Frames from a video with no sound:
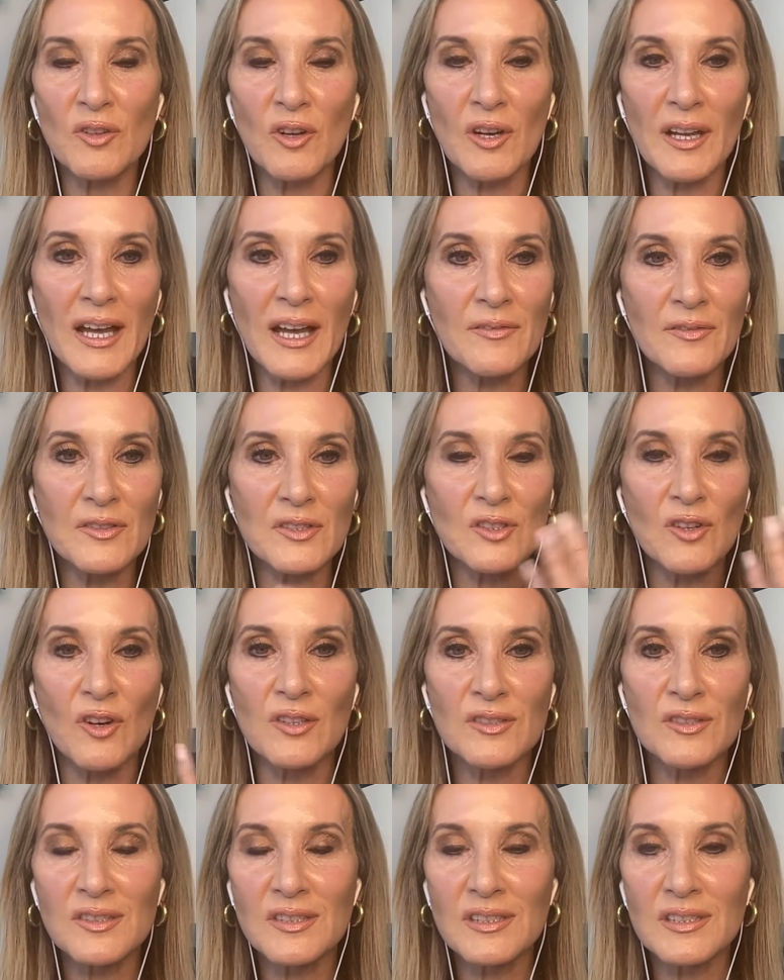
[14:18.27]
You know, life is
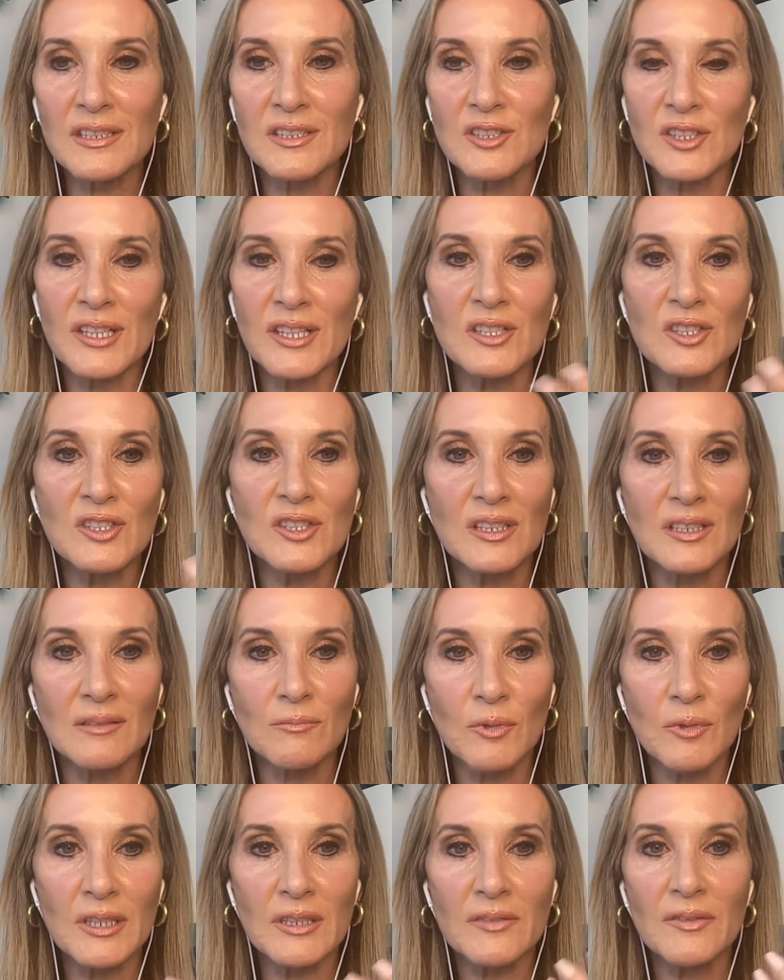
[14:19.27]
constantly changing
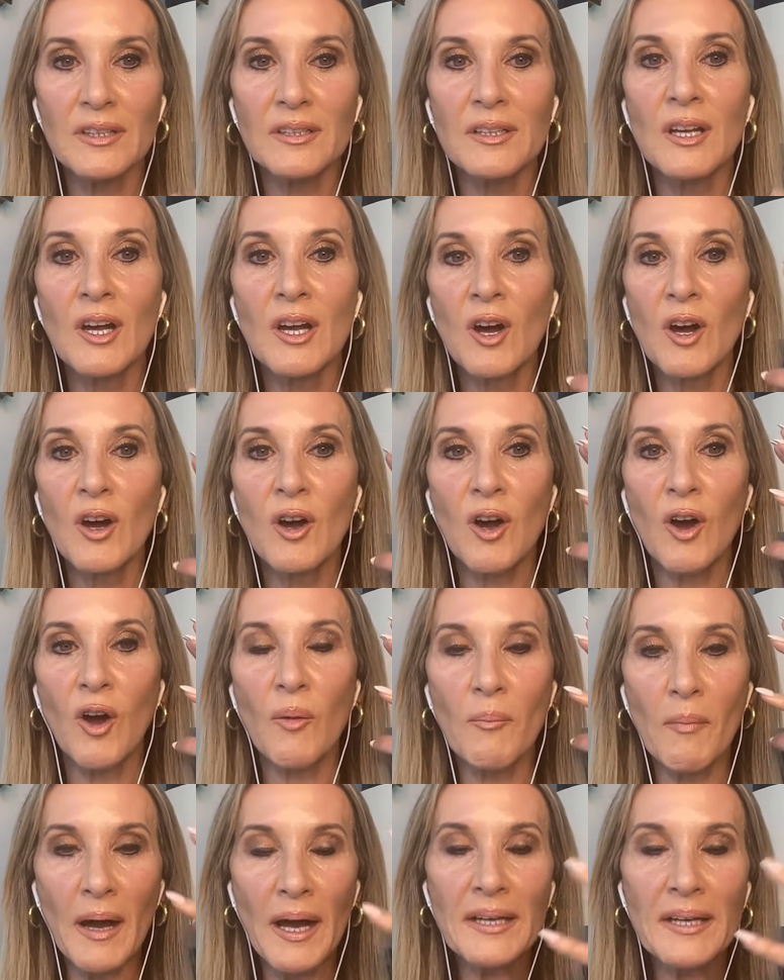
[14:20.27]
and whatever, and
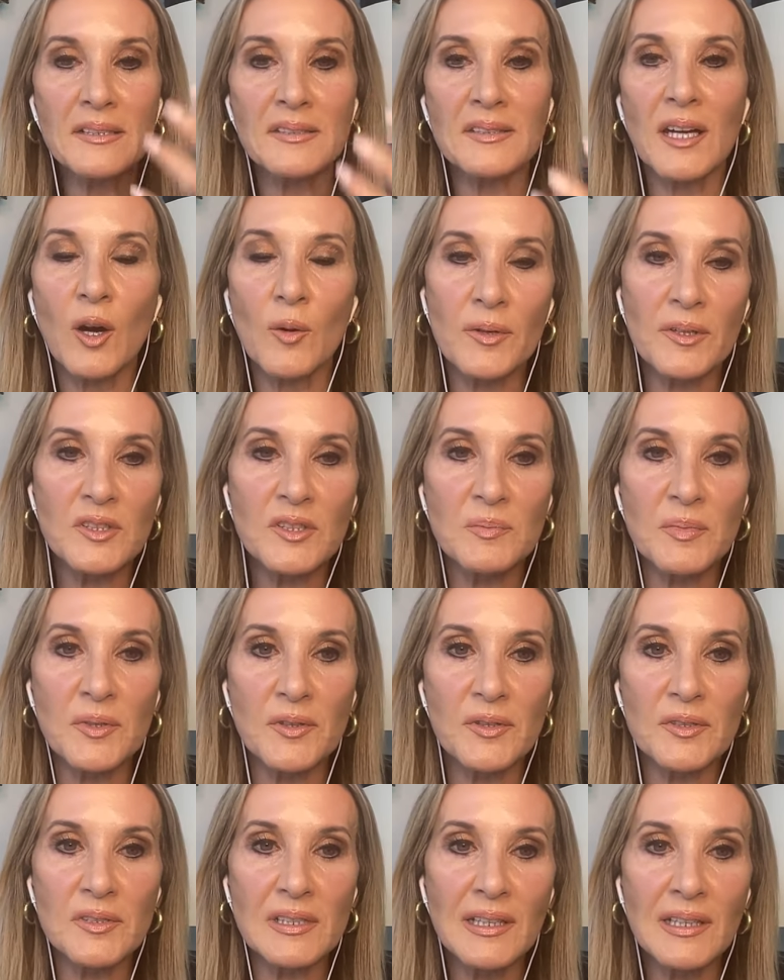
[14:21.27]
our mind is how we
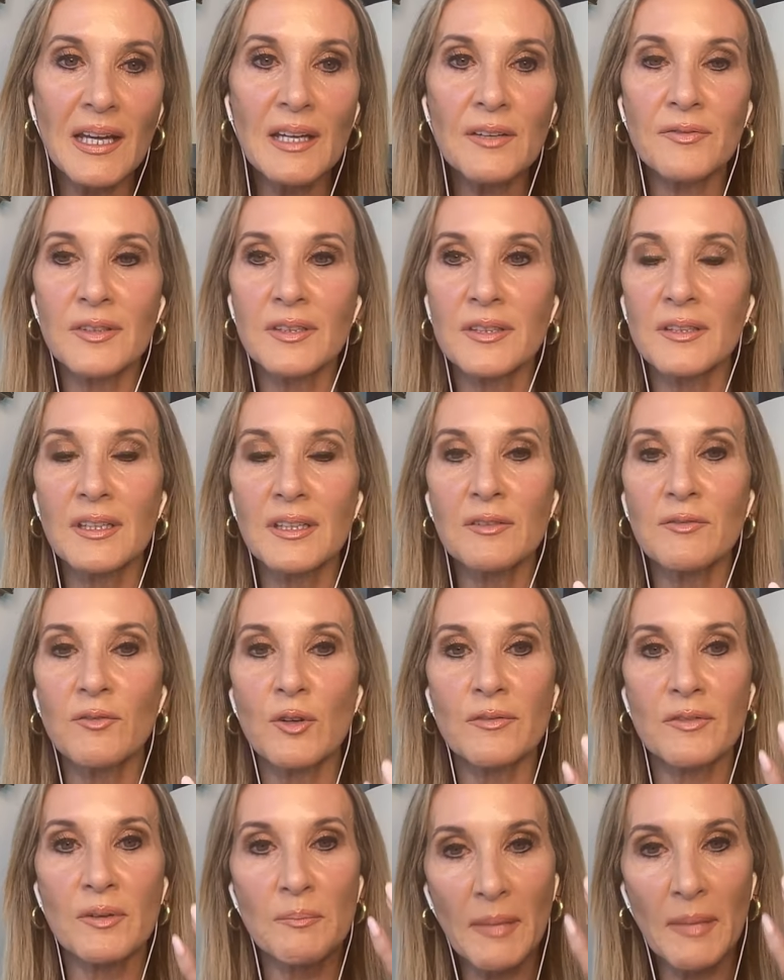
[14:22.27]
experience life and
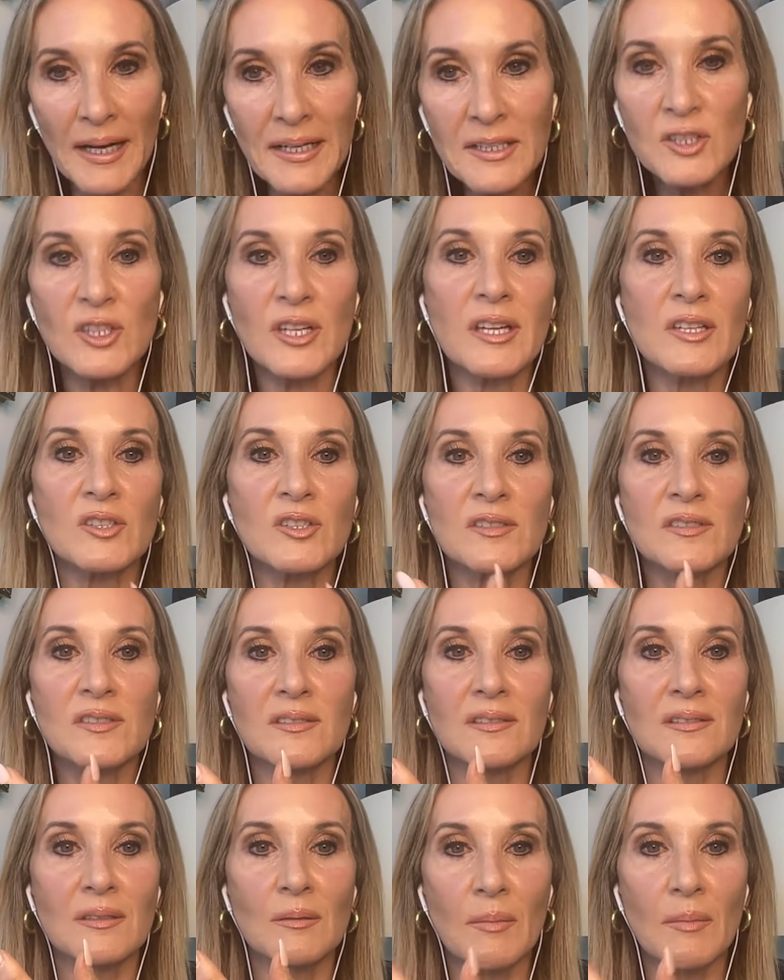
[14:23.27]
therefore the mind
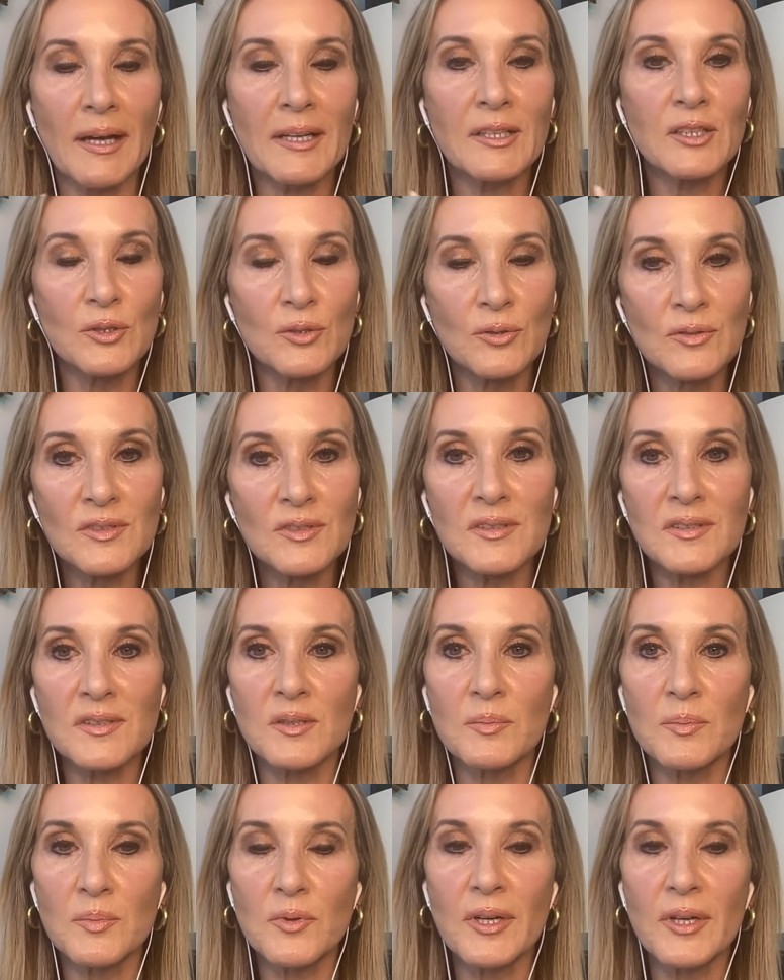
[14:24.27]
changes the mind uses
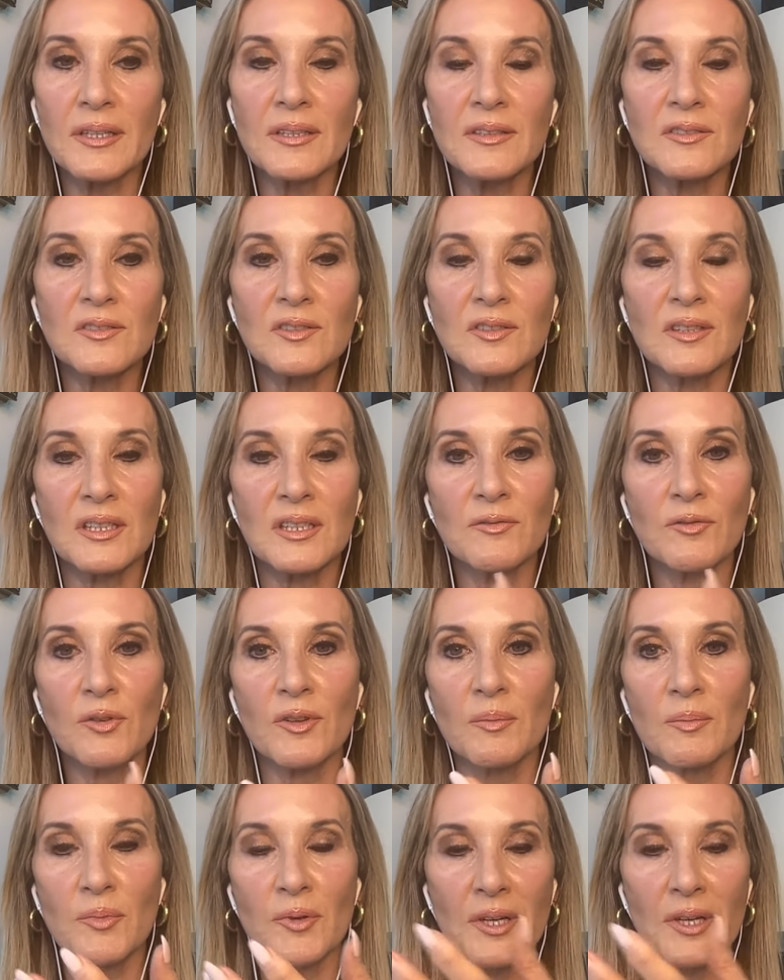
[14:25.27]
the brain so
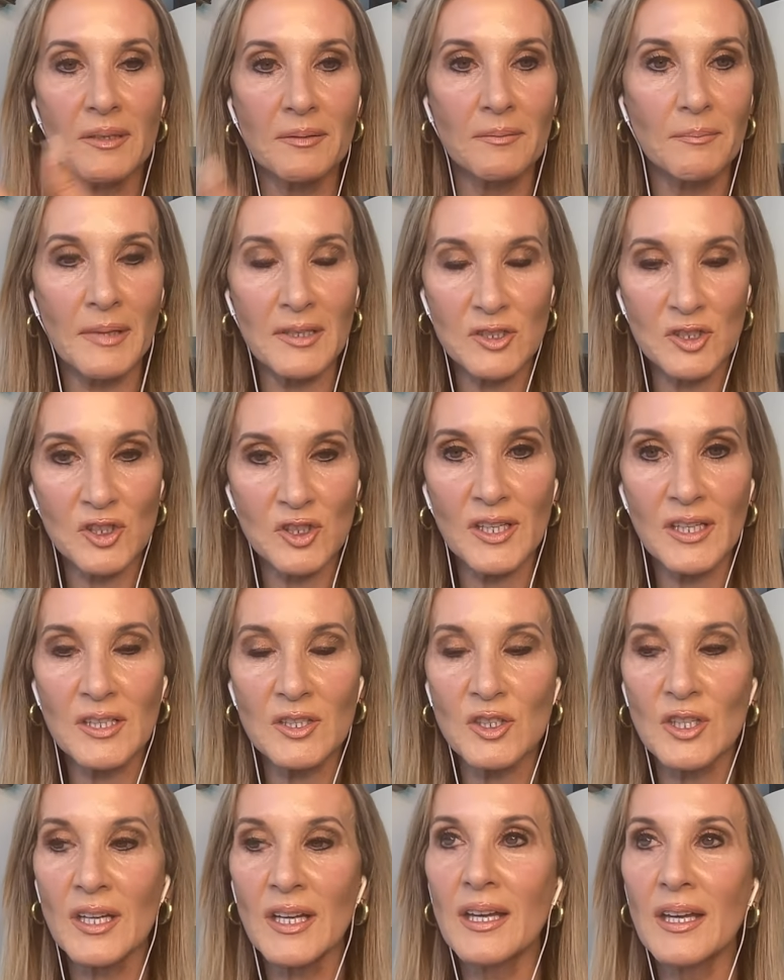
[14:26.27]
therefore the brain must
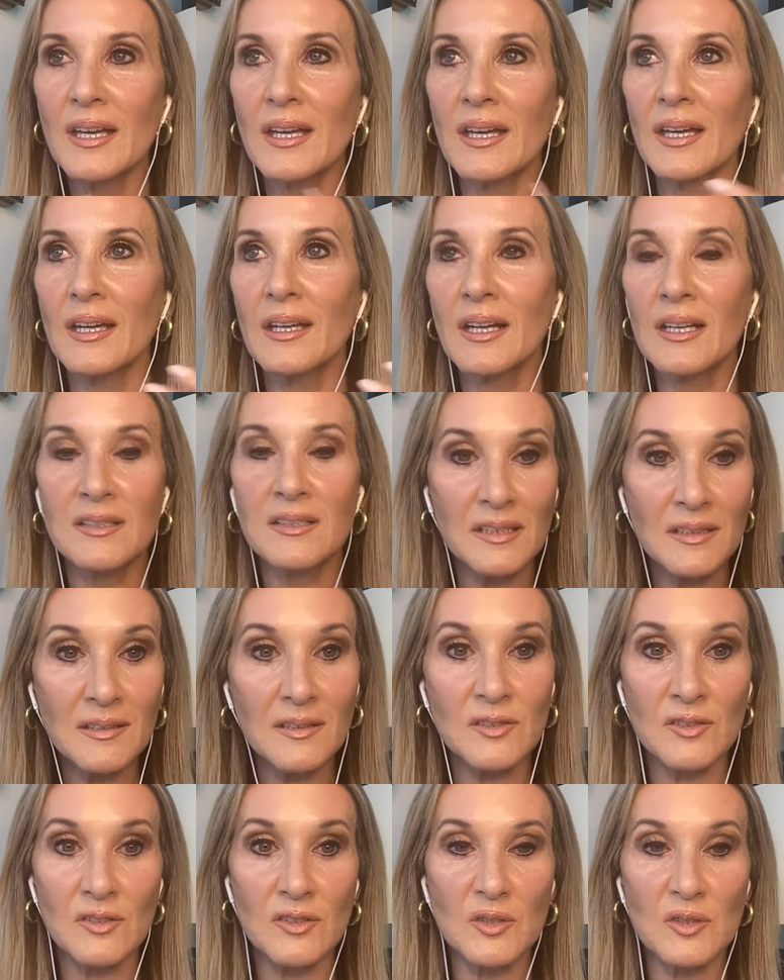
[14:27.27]
change and i said
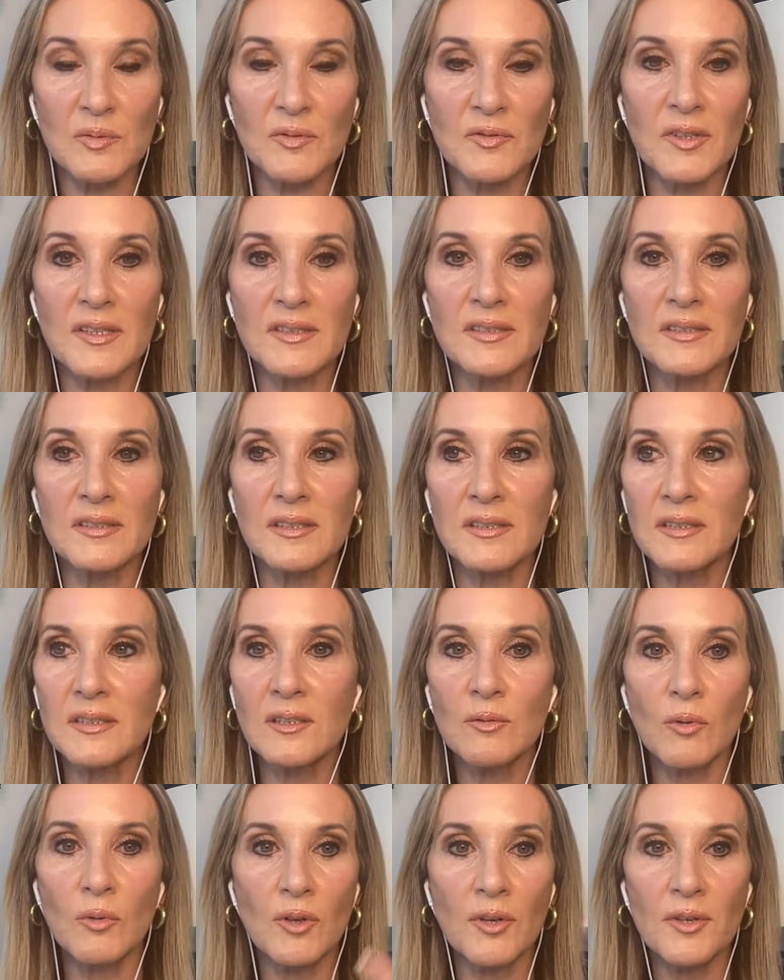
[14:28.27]
this to this professor and he
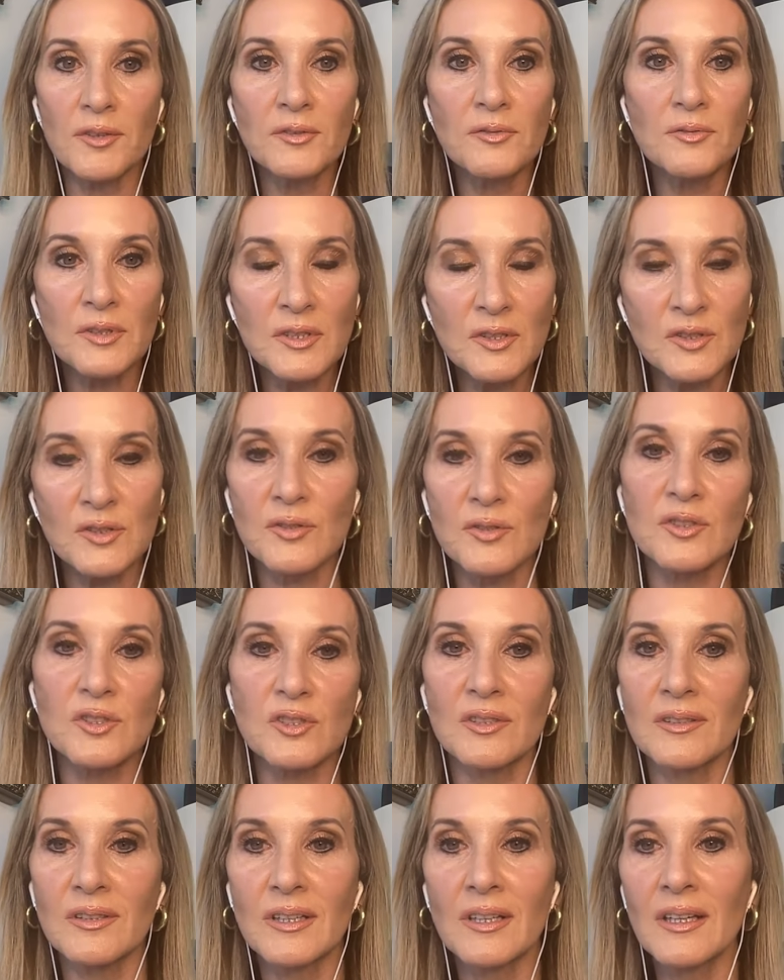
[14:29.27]
said oh well go do
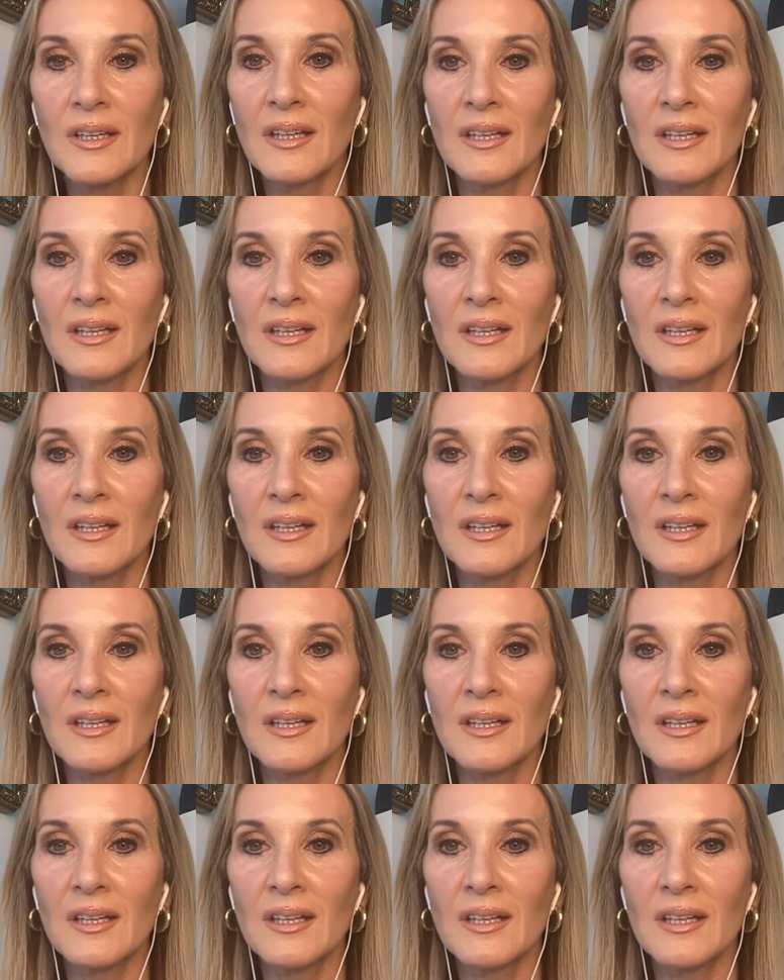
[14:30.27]
research and